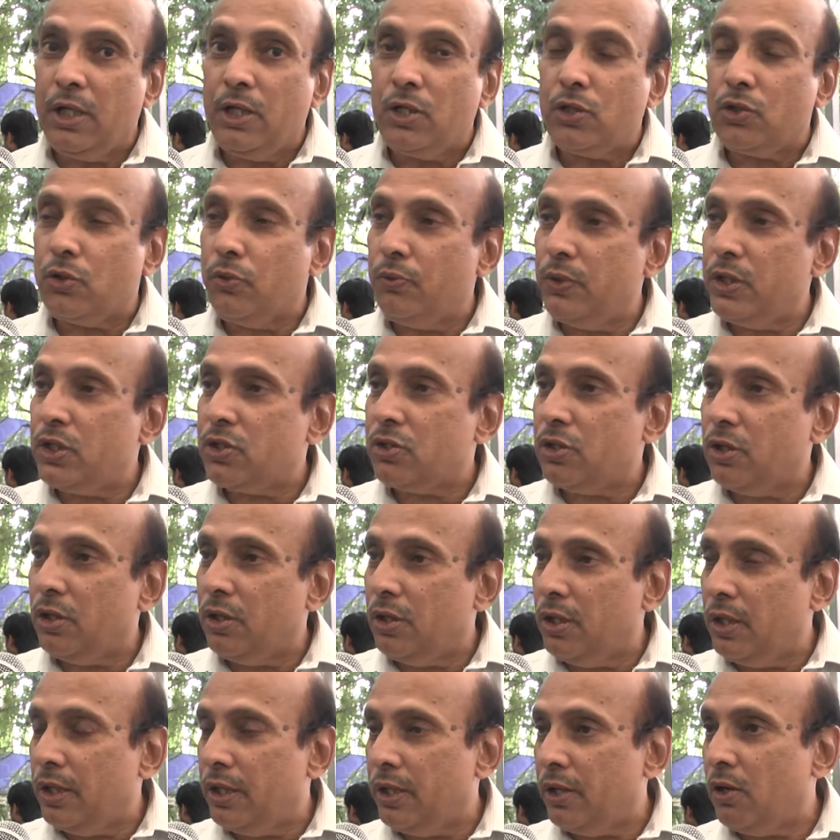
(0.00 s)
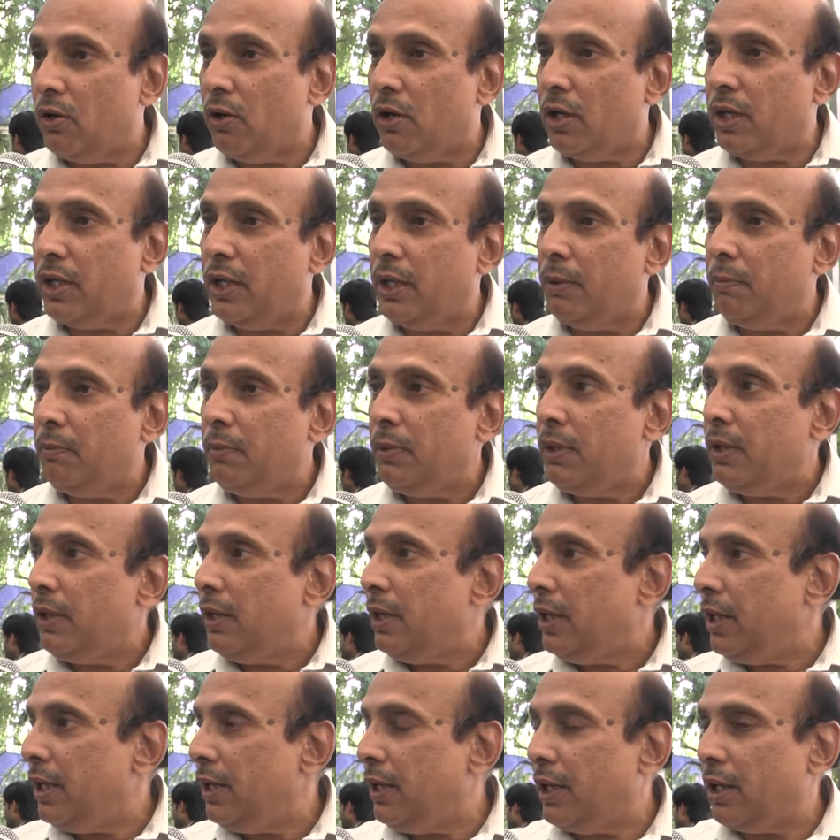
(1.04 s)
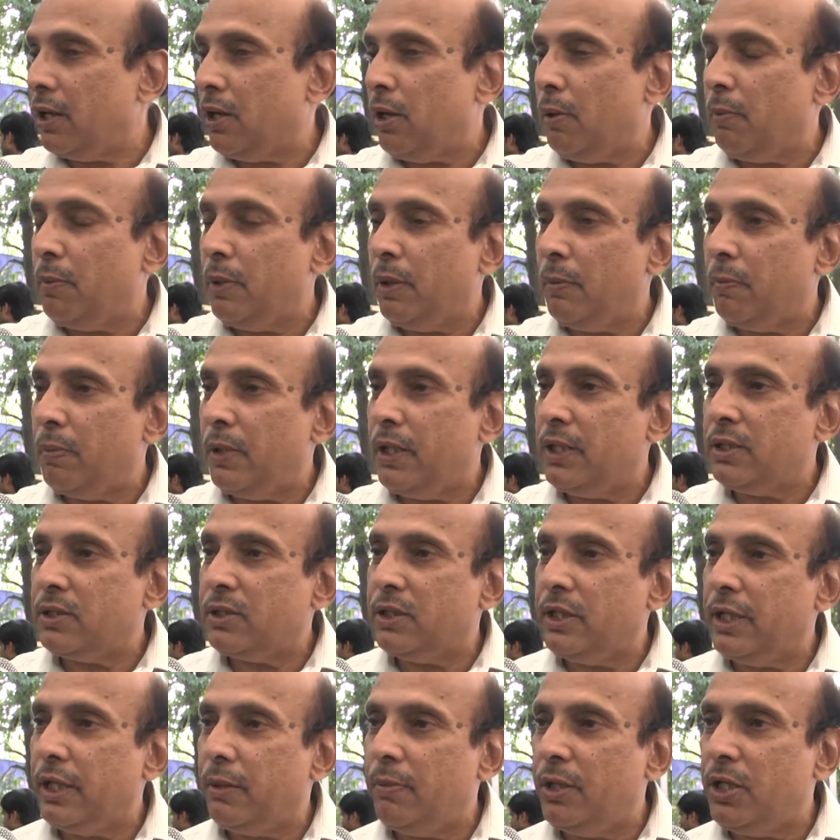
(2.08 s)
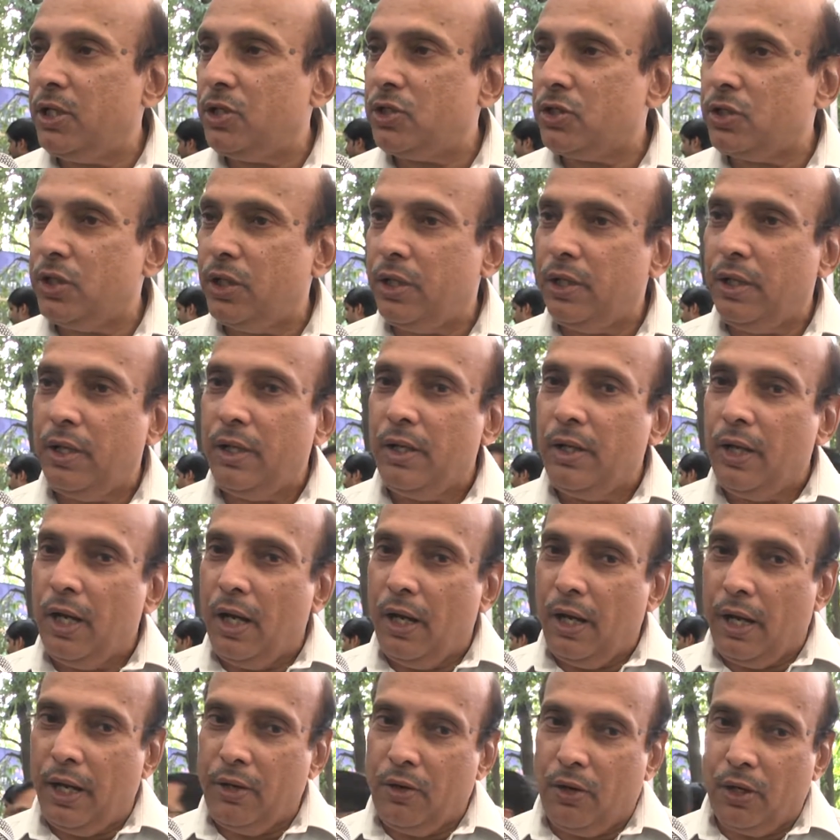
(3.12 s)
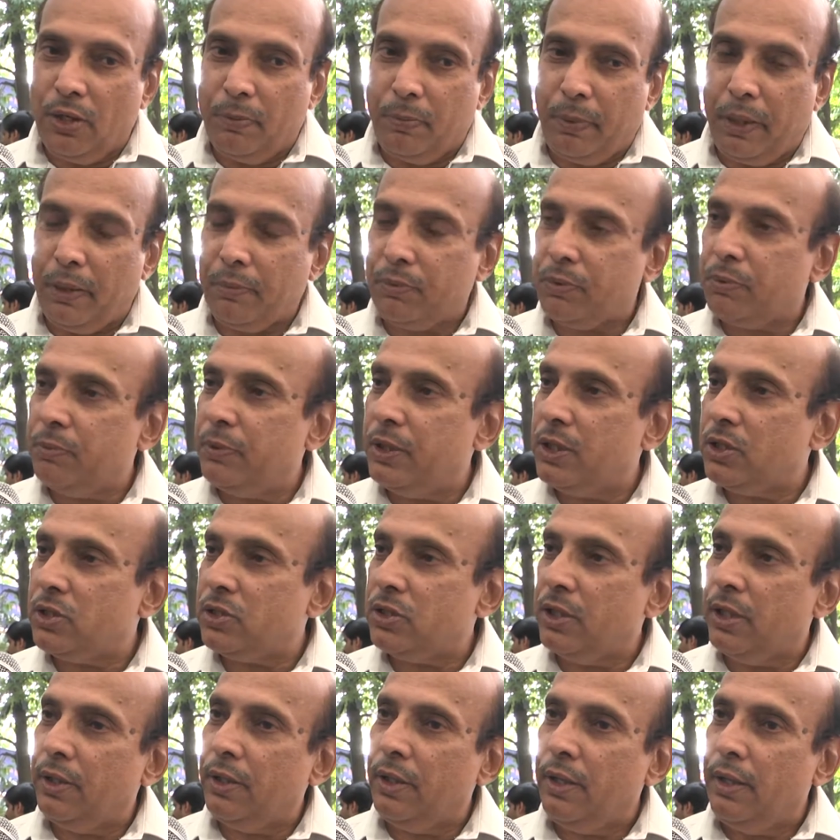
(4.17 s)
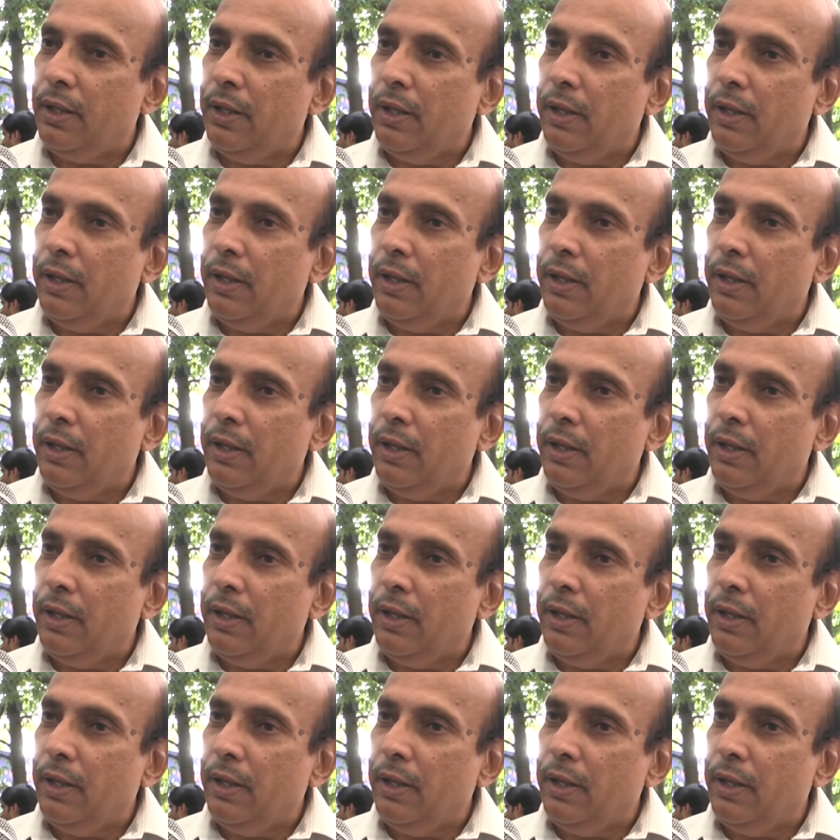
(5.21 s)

So we struggled and got them in a common place near Majestic. I got pap smears done.